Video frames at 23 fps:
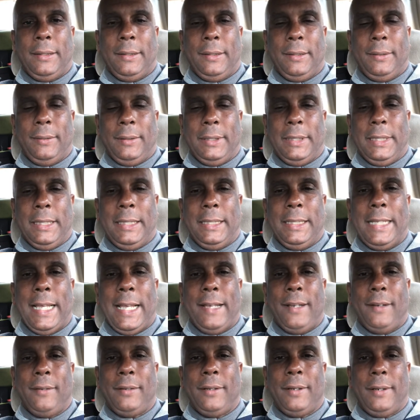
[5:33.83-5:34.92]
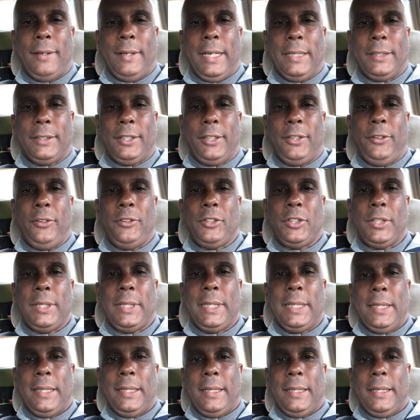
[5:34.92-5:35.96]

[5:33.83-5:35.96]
was the day of her execution,